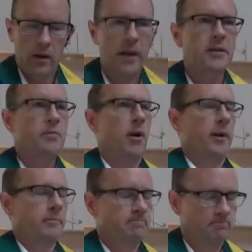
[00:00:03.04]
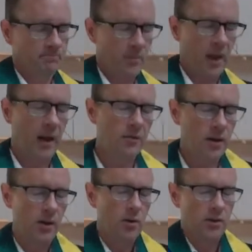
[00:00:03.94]
Let's pray.
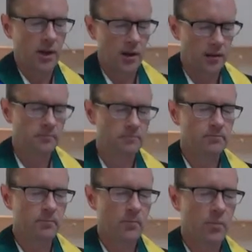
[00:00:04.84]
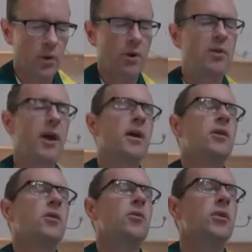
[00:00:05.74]
Loving Lord God, we
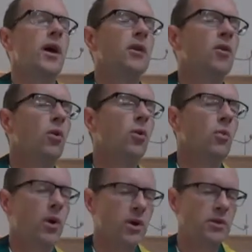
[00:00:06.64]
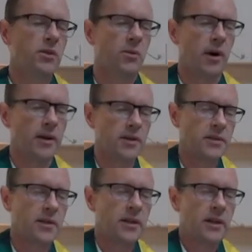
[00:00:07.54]
thank you that your word to
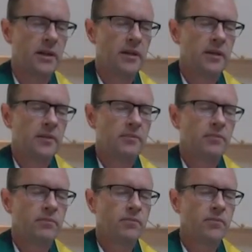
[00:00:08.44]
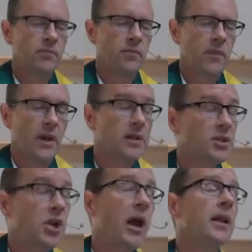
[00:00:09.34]
us
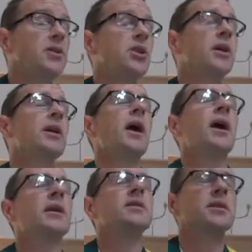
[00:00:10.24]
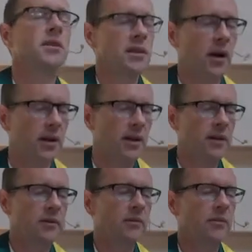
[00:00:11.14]
is challenging and it's
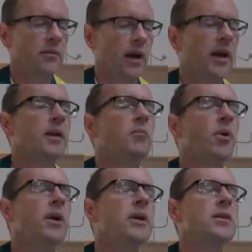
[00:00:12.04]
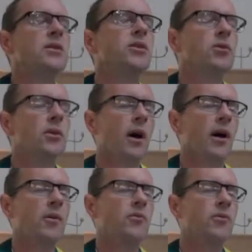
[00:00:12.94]
exciting and it breathes new
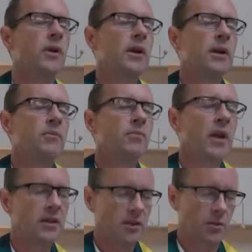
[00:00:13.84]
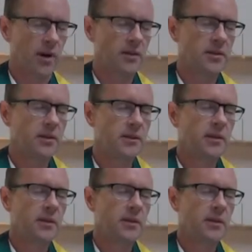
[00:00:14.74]
life into us.